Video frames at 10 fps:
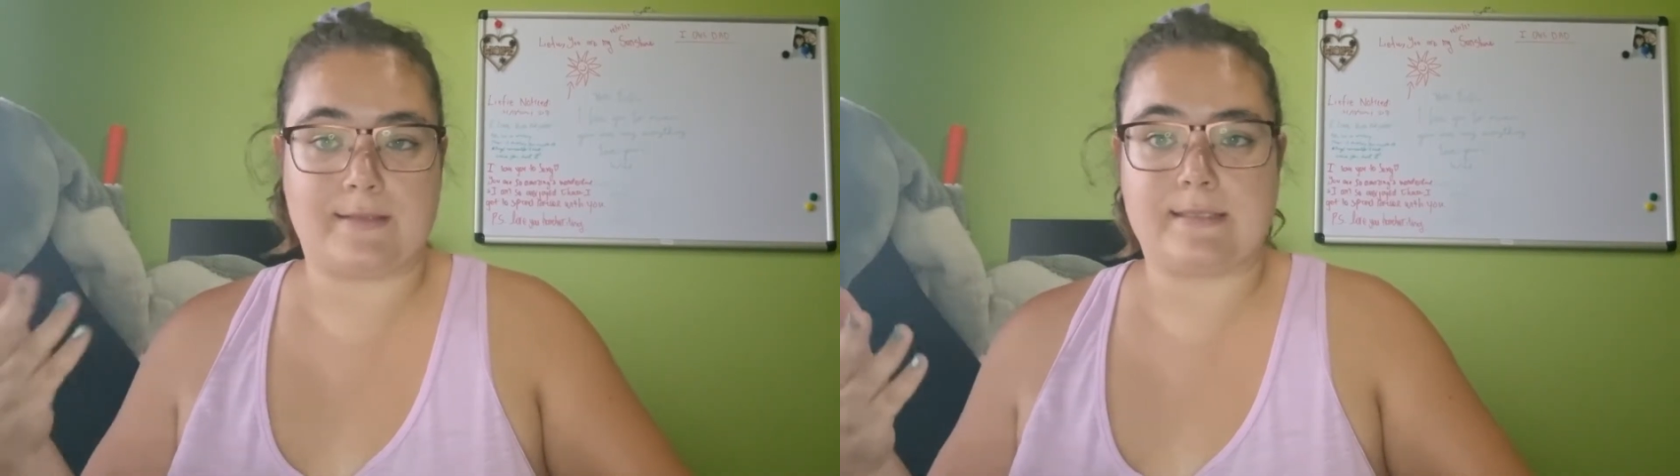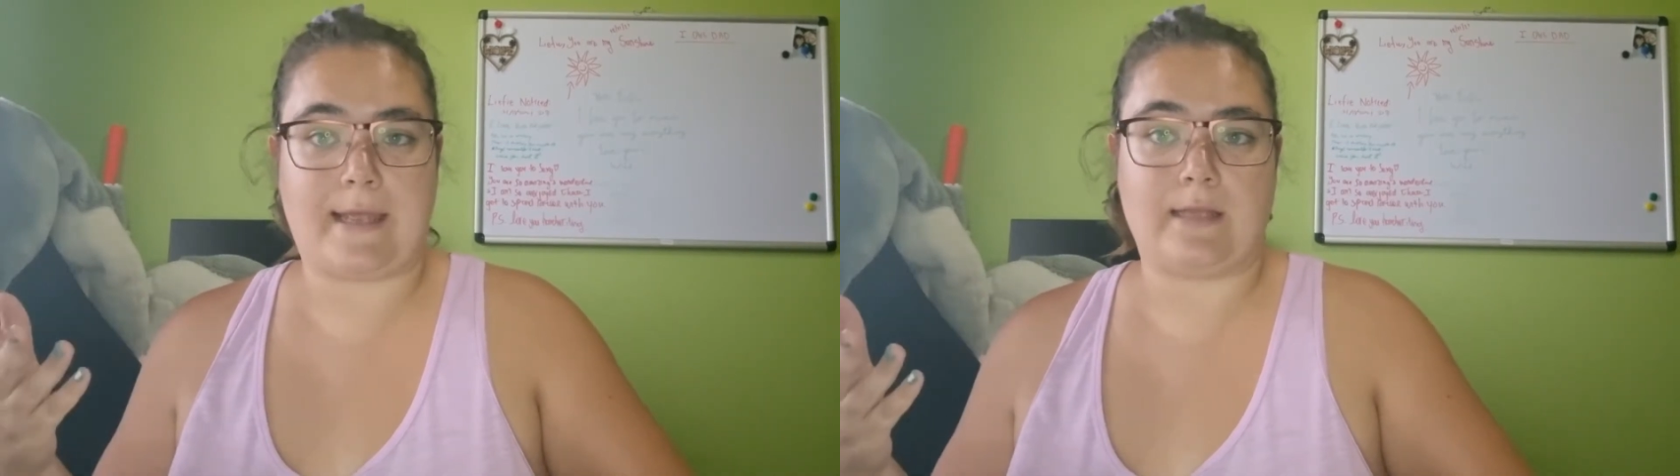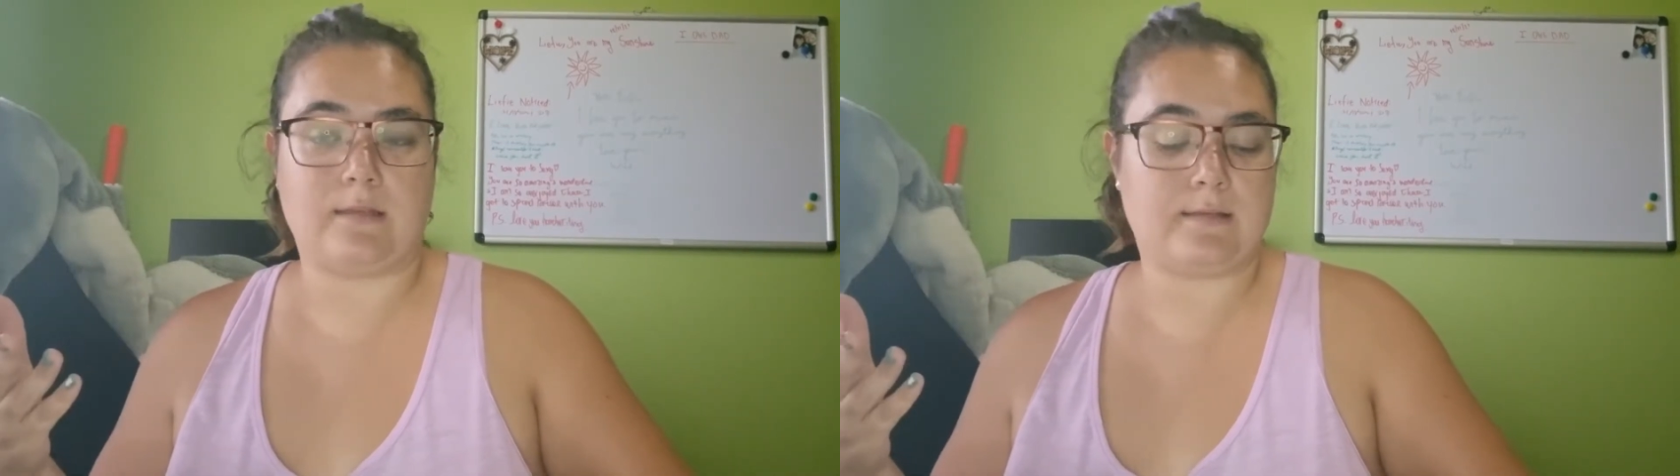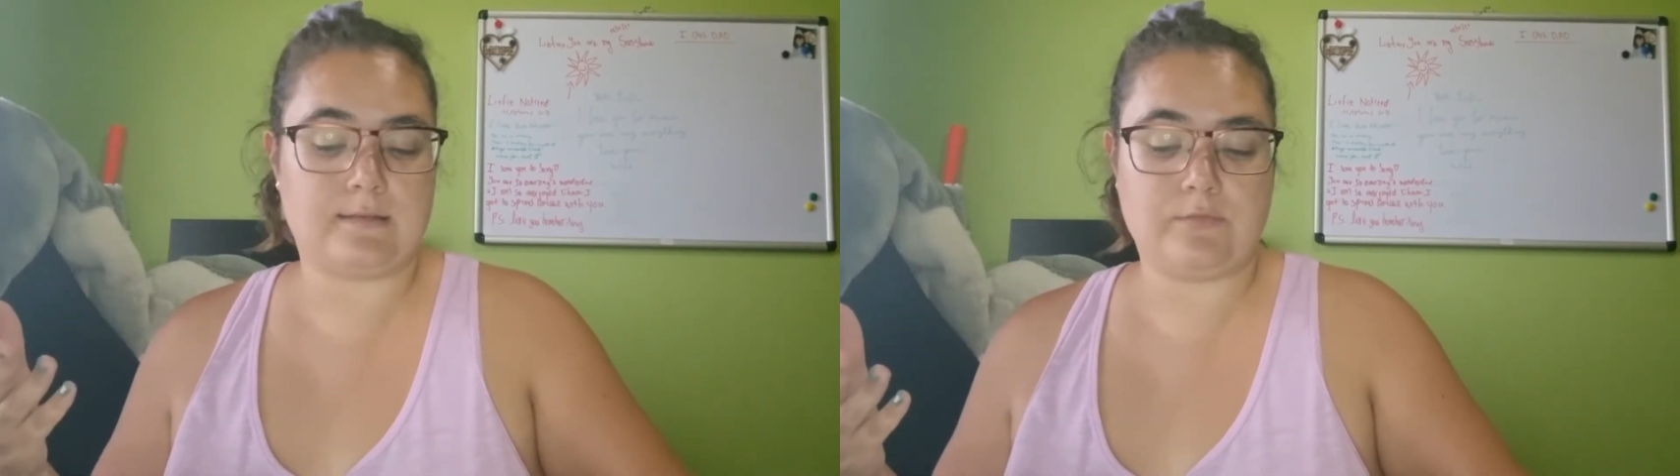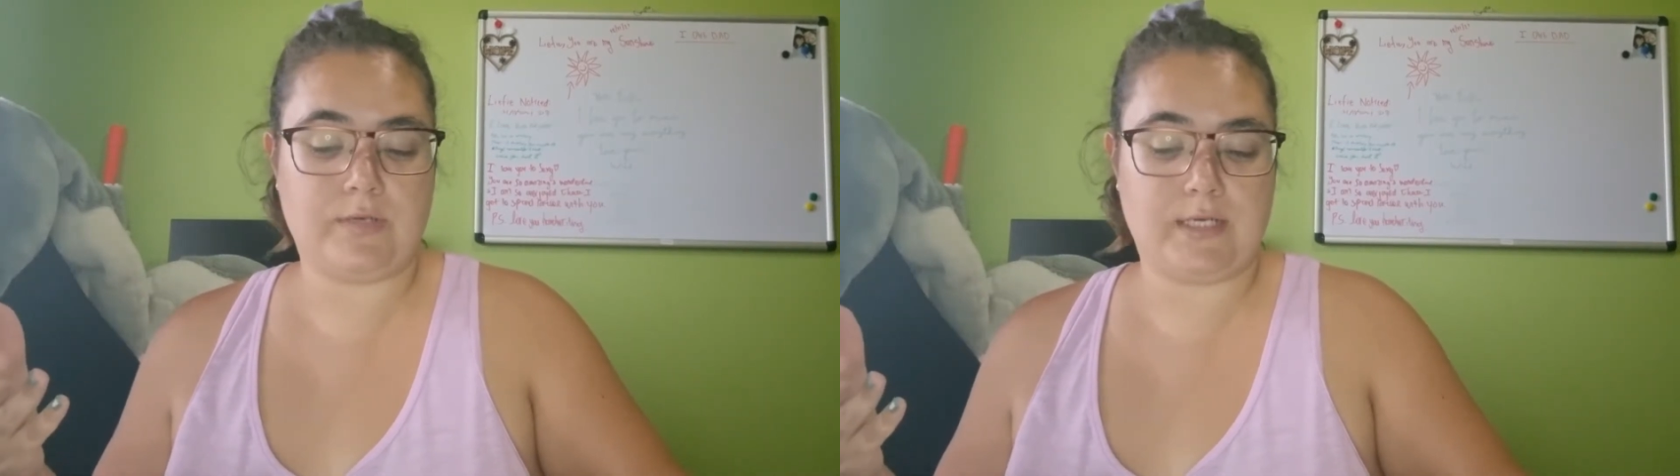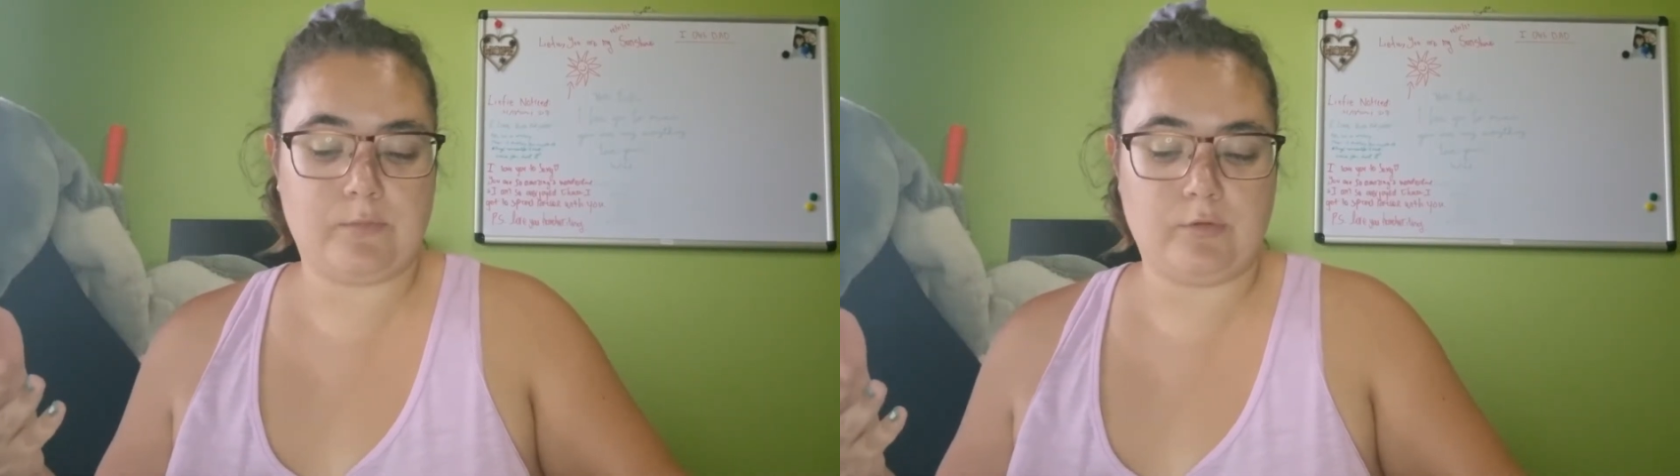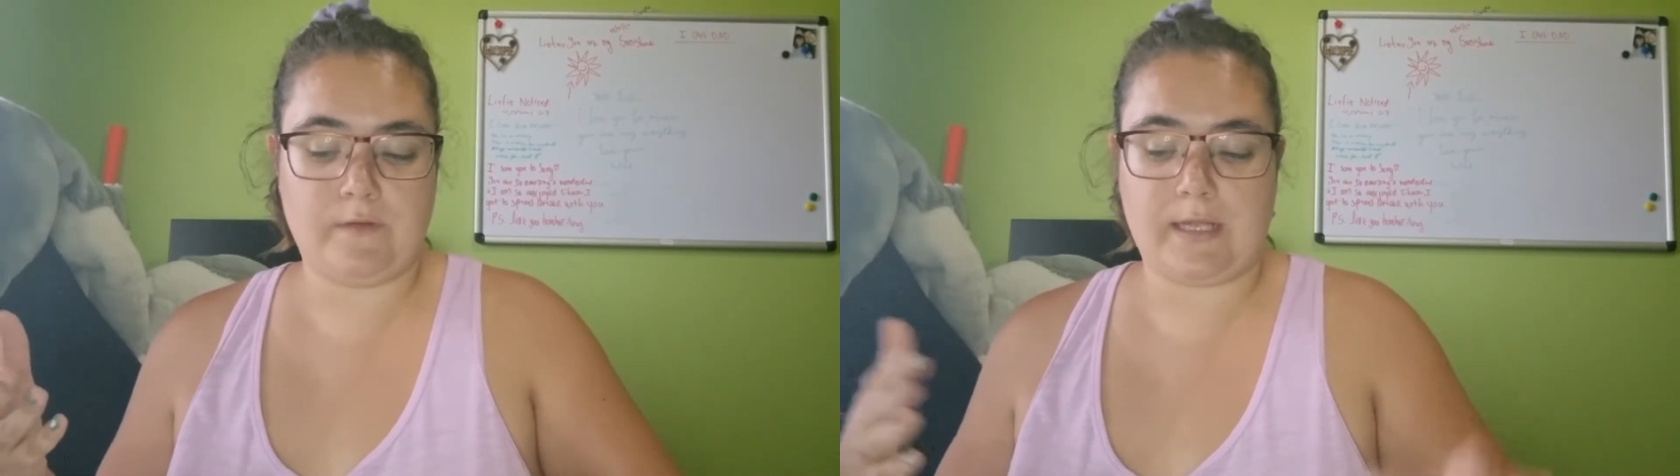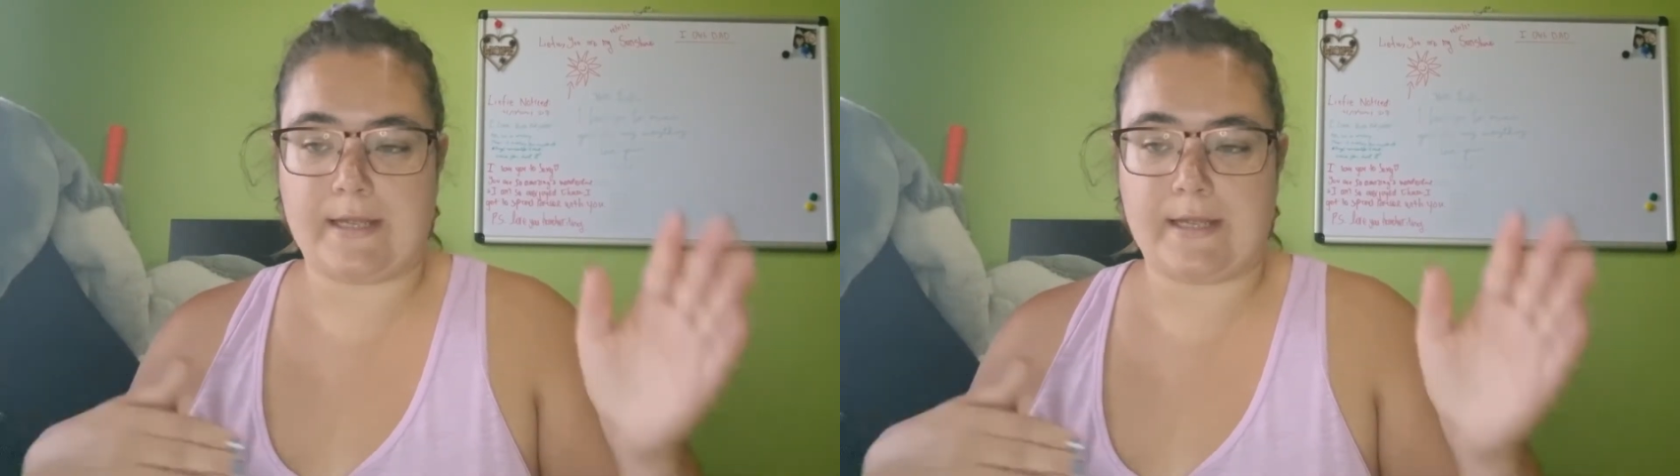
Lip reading: scale isn't really moving.